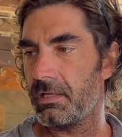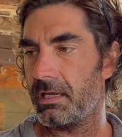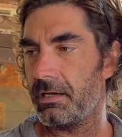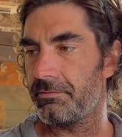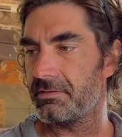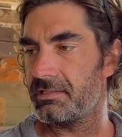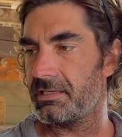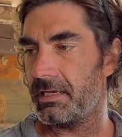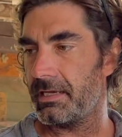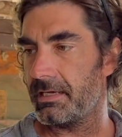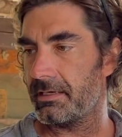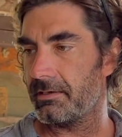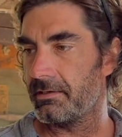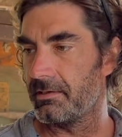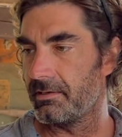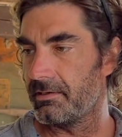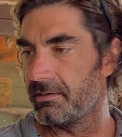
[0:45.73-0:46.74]
I would
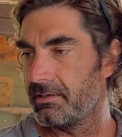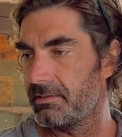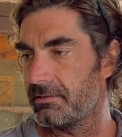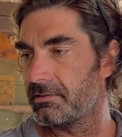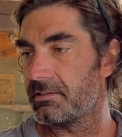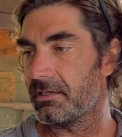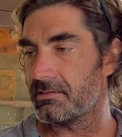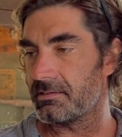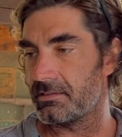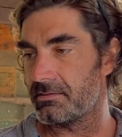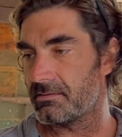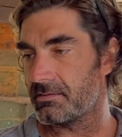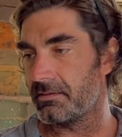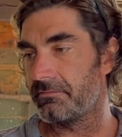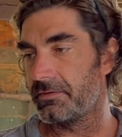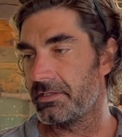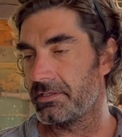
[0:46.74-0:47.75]
say
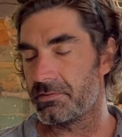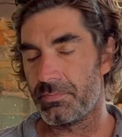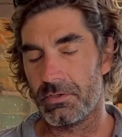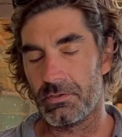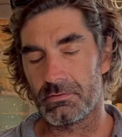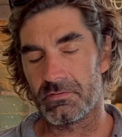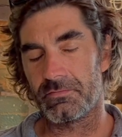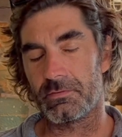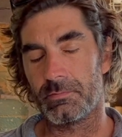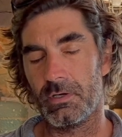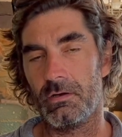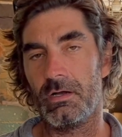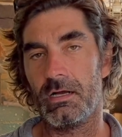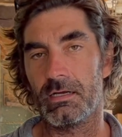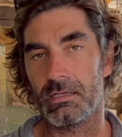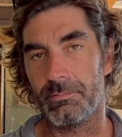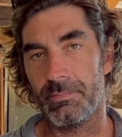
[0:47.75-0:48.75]
dozens of these boats for
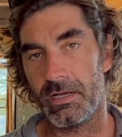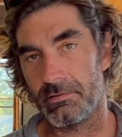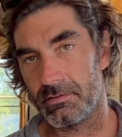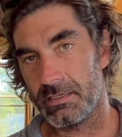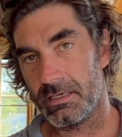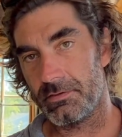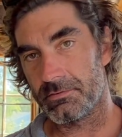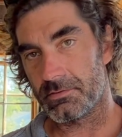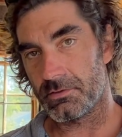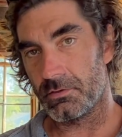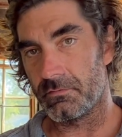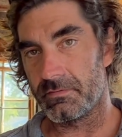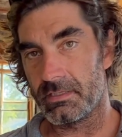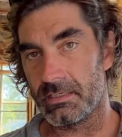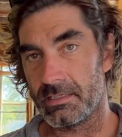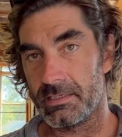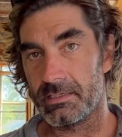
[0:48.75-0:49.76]
Mohonk Mountain House
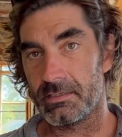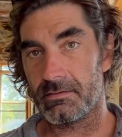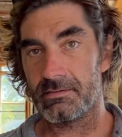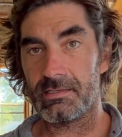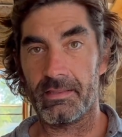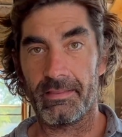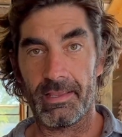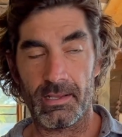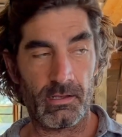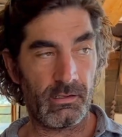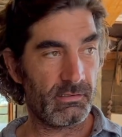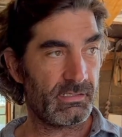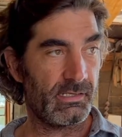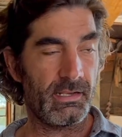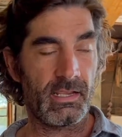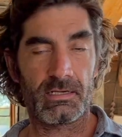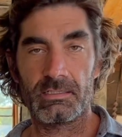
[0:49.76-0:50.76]
over the years, and they all
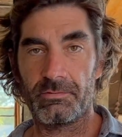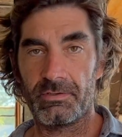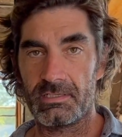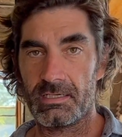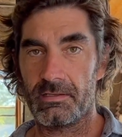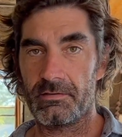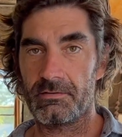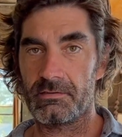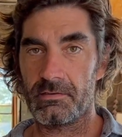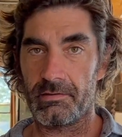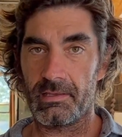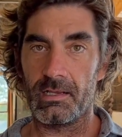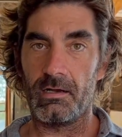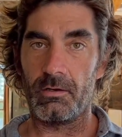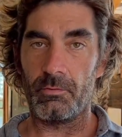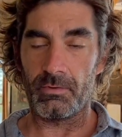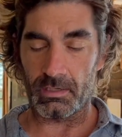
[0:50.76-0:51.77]
sit next to each other, so they
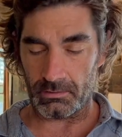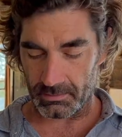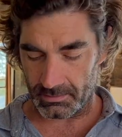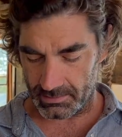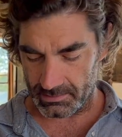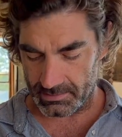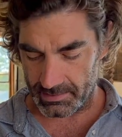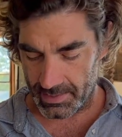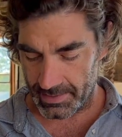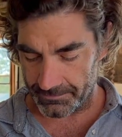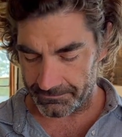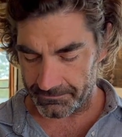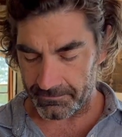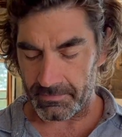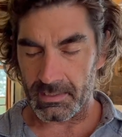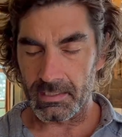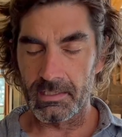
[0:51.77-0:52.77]
all want to look the same,
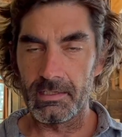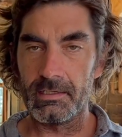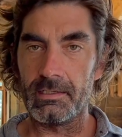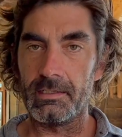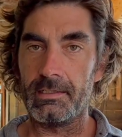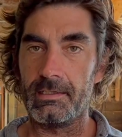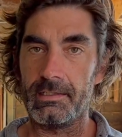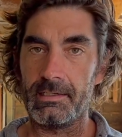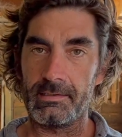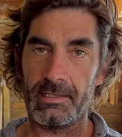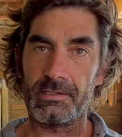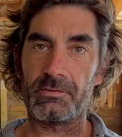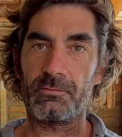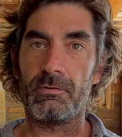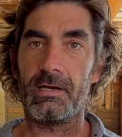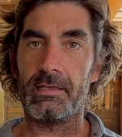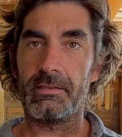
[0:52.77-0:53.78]
and
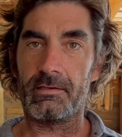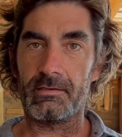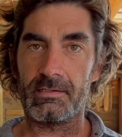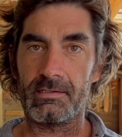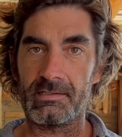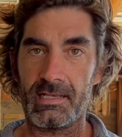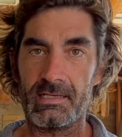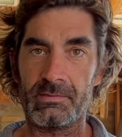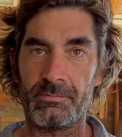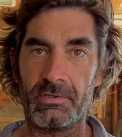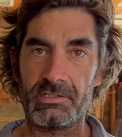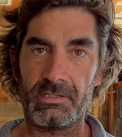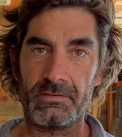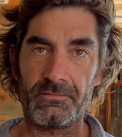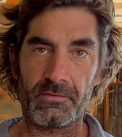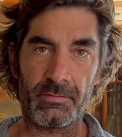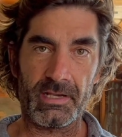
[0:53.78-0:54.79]
that's why there is as
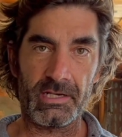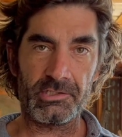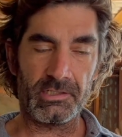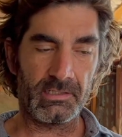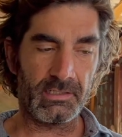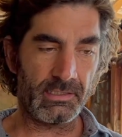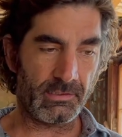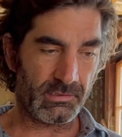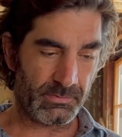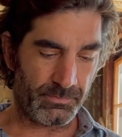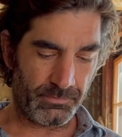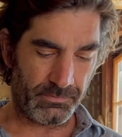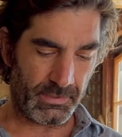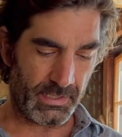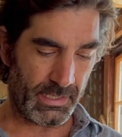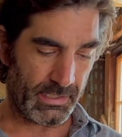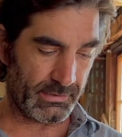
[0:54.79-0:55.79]
much information here
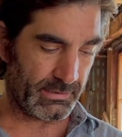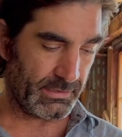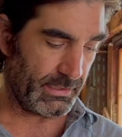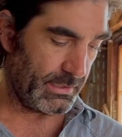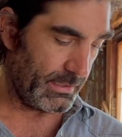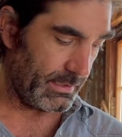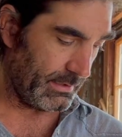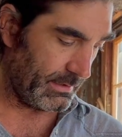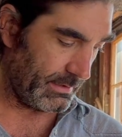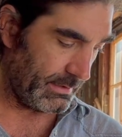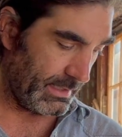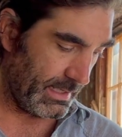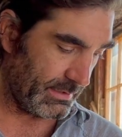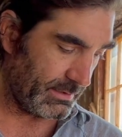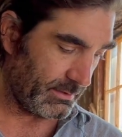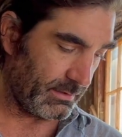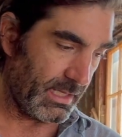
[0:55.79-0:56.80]

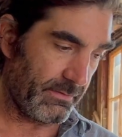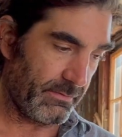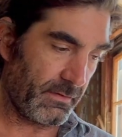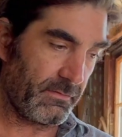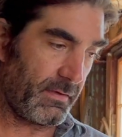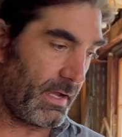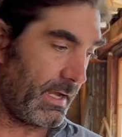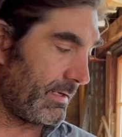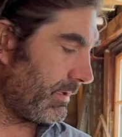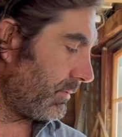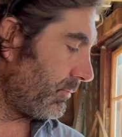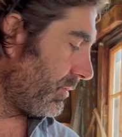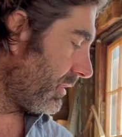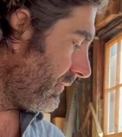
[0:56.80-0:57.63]
as you'll ever find on one